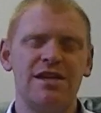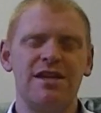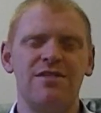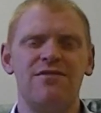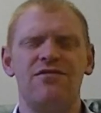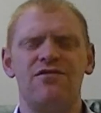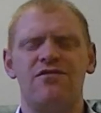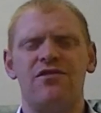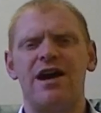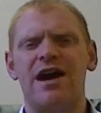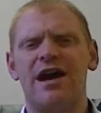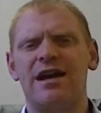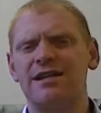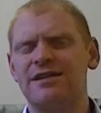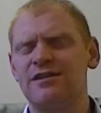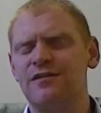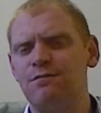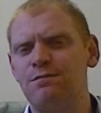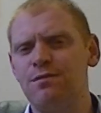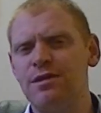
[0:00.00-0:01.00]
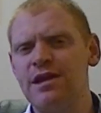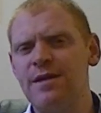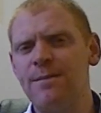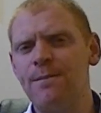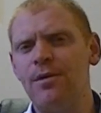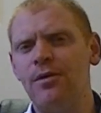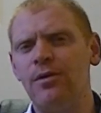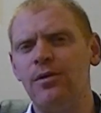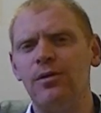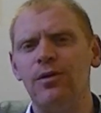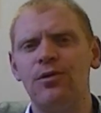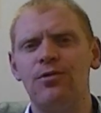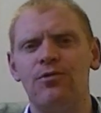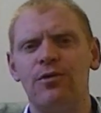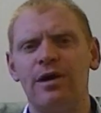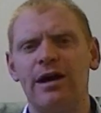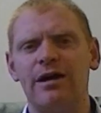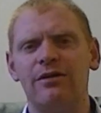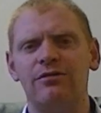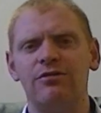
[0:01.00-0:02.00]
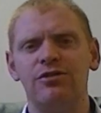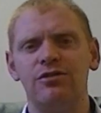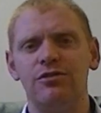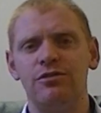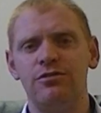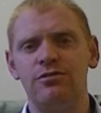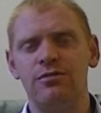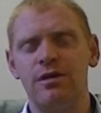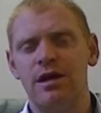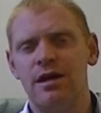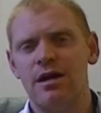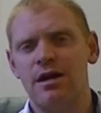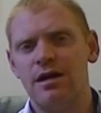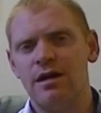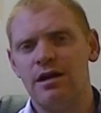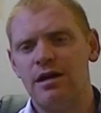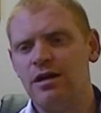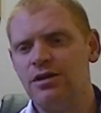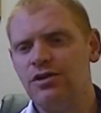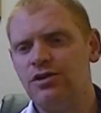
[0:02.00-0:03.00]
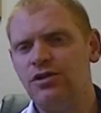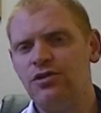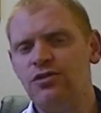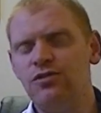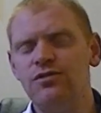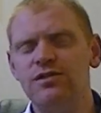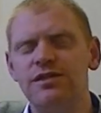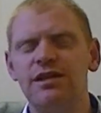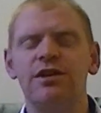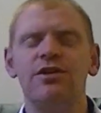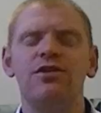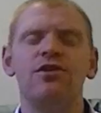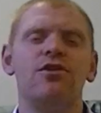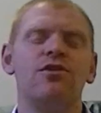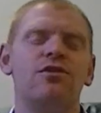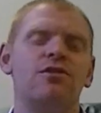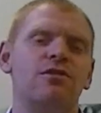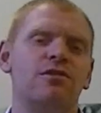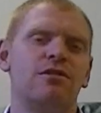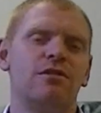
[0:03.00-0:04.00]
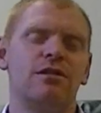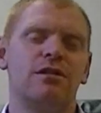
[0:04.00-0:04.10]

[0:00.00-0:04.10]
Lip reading: In fact, if people around you are using coke,